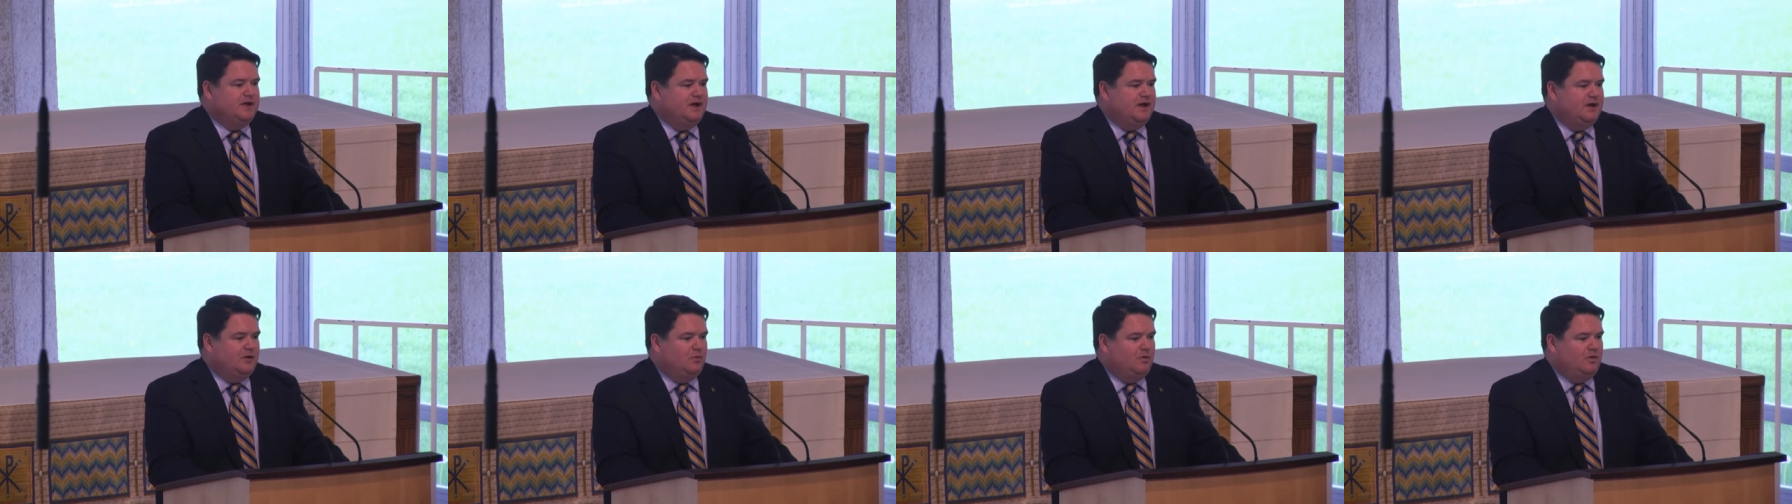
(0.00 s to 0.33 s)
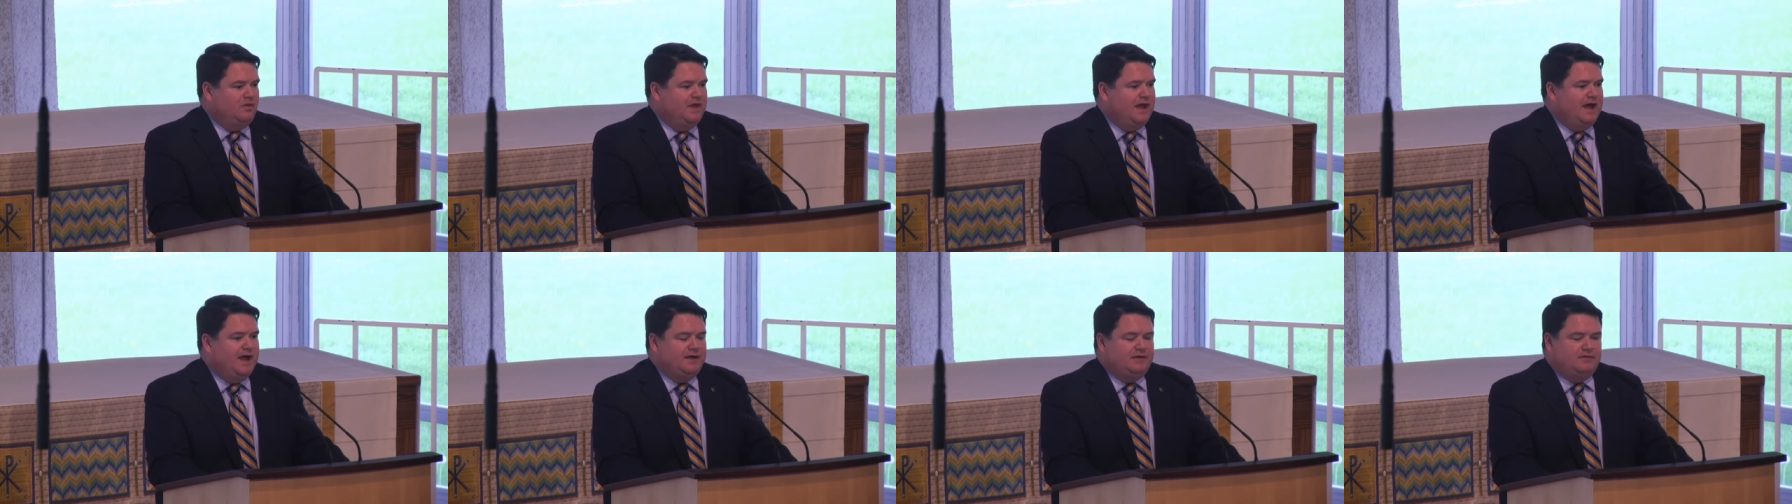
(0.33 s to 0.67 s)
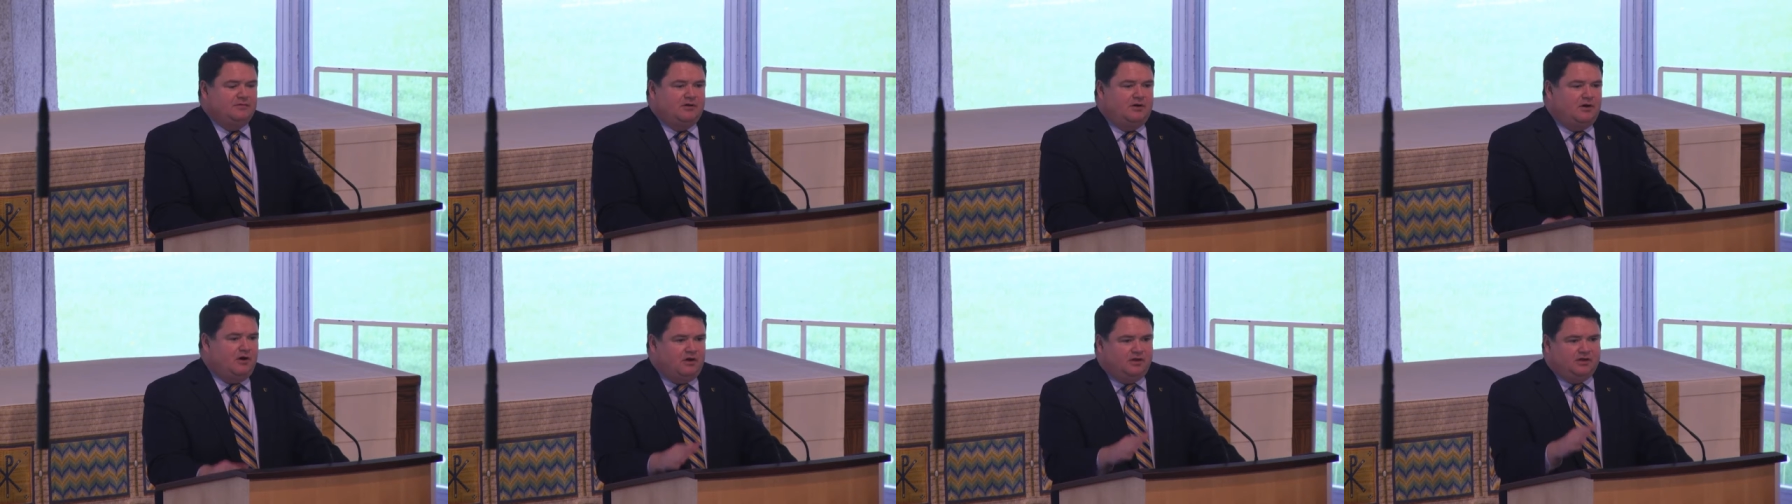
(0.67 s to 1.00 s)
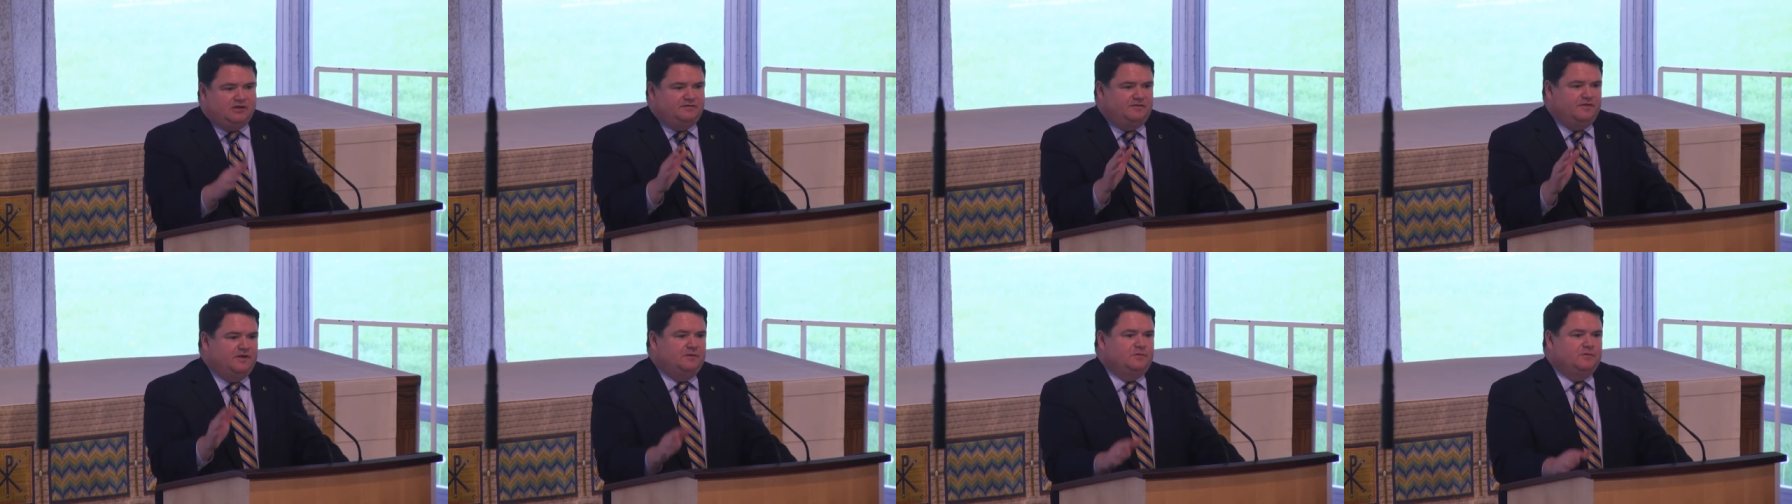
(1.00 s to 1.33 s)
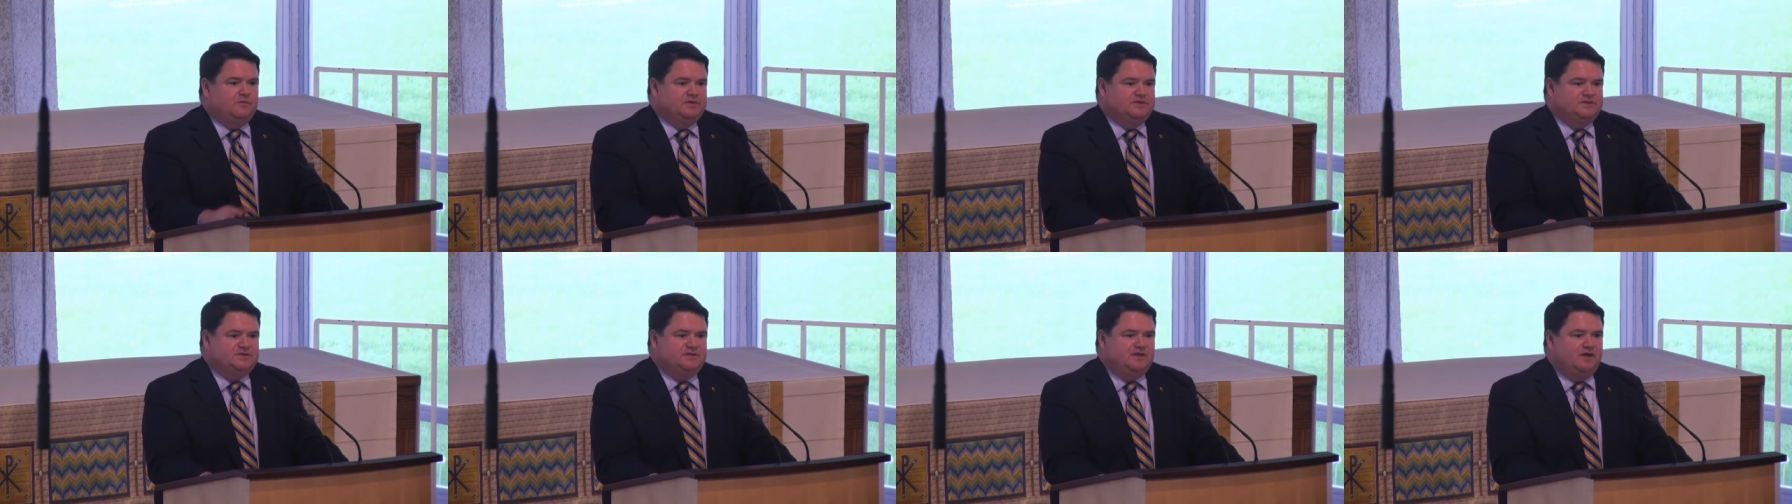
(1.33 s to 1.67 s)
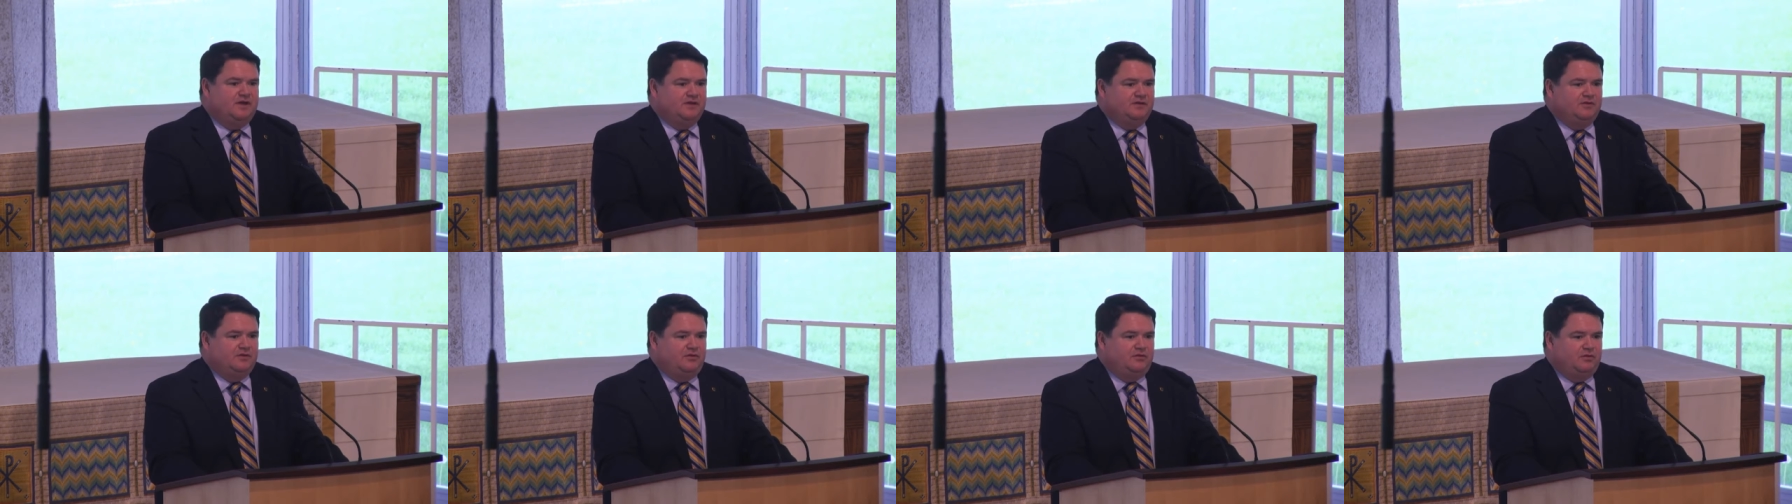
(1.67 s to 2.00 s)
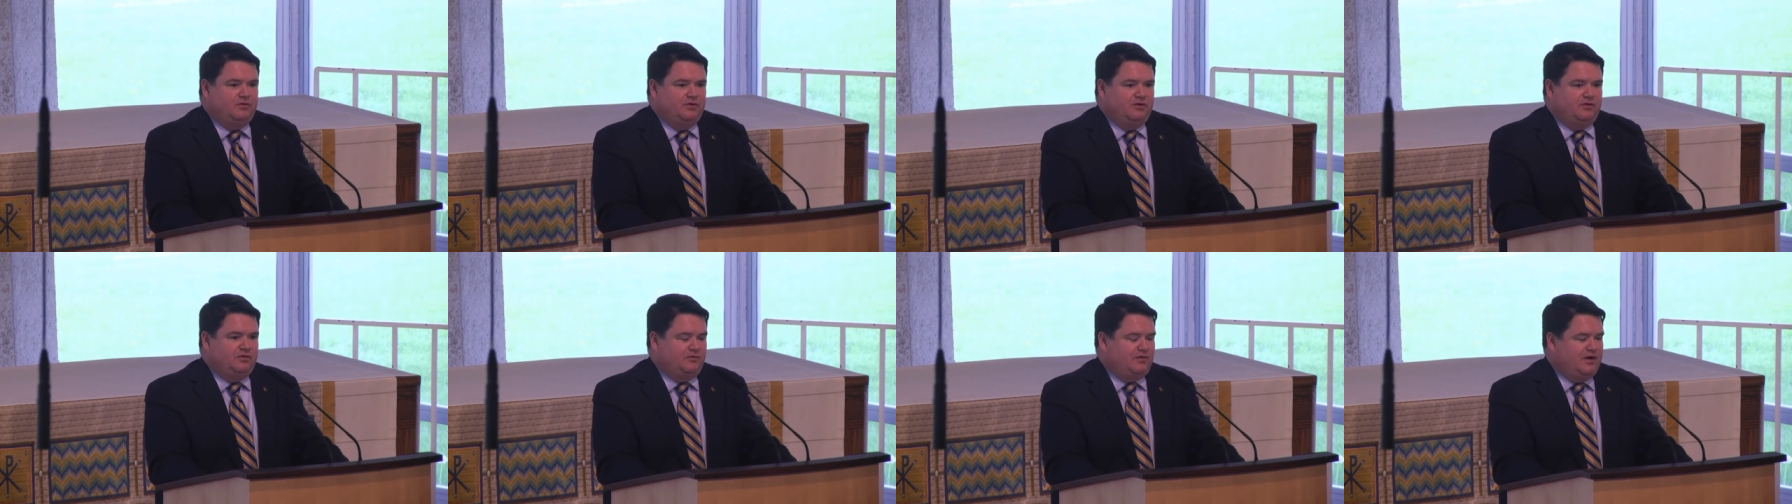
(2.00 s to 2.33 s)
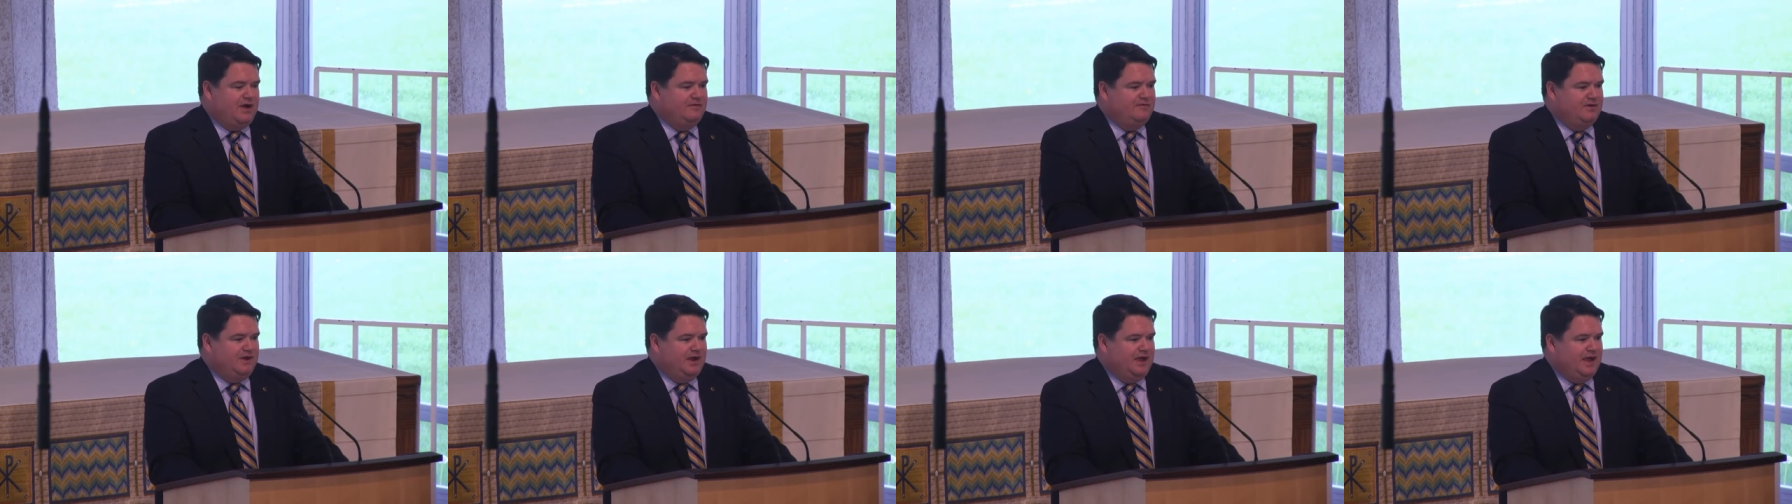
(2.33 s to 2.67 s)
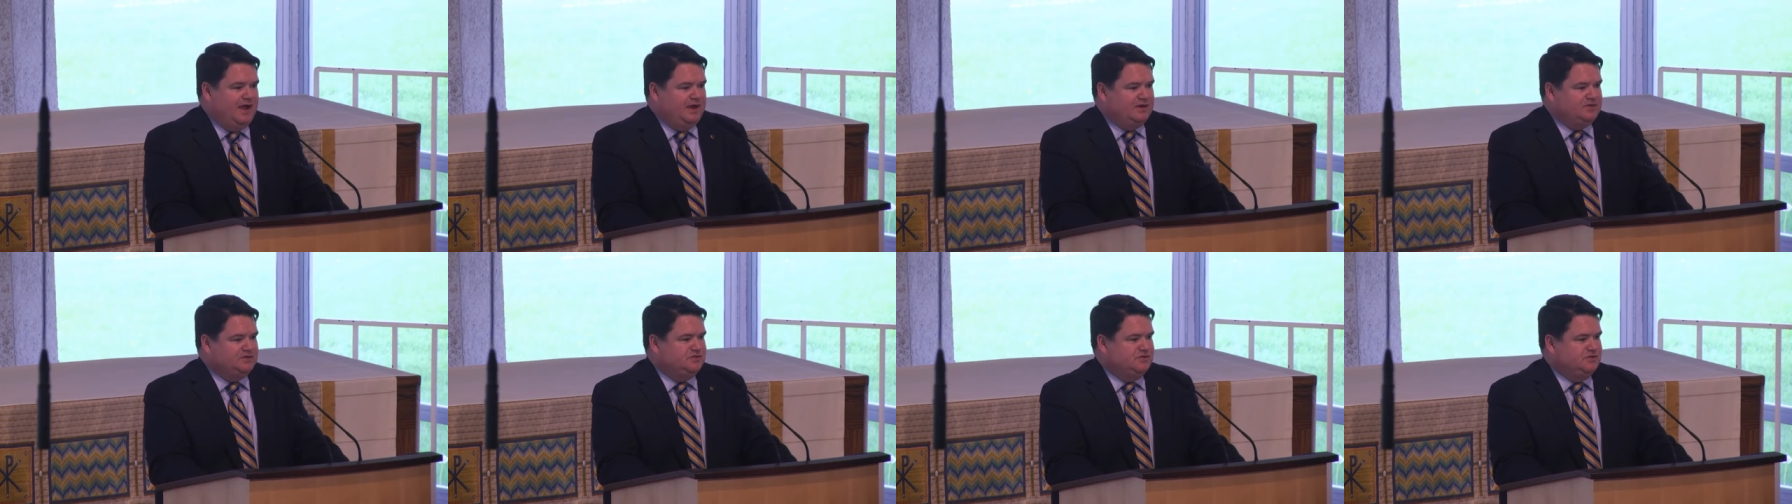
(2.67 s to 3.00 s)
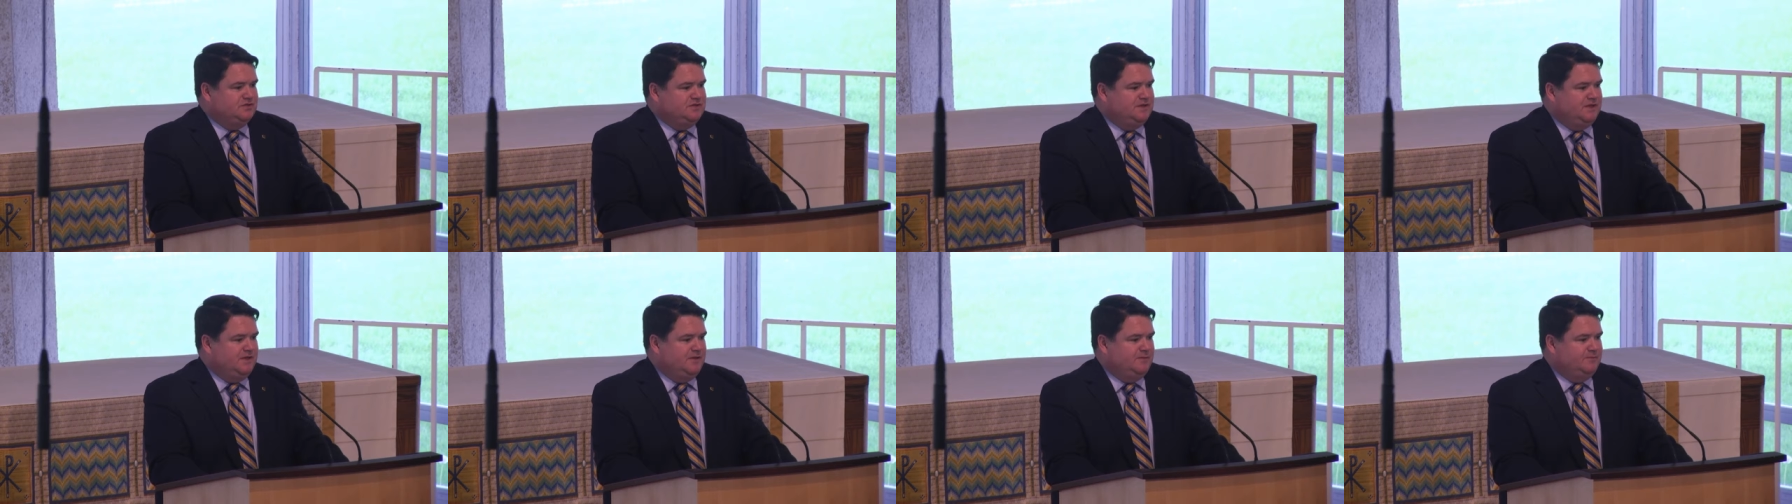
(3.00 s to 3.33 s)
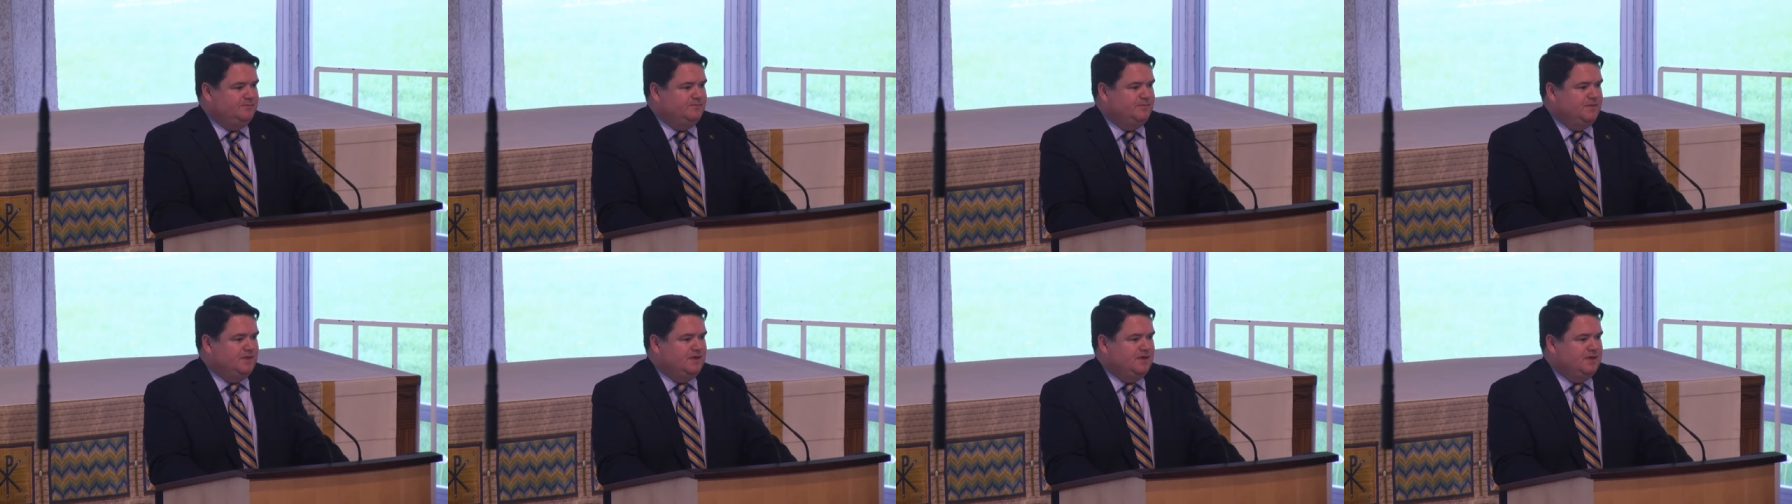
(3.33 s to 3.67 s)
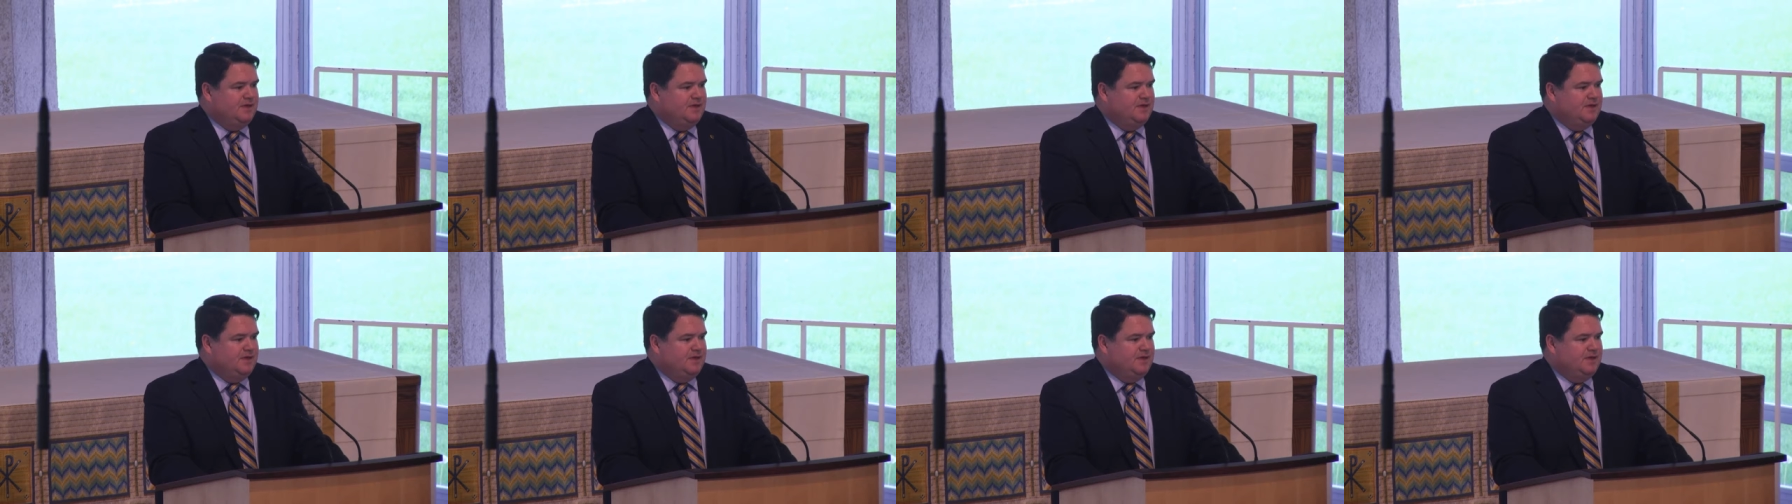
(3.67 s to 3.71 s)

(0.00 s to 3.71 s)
Uh, well, that all of it was done through a Thrivent Action team.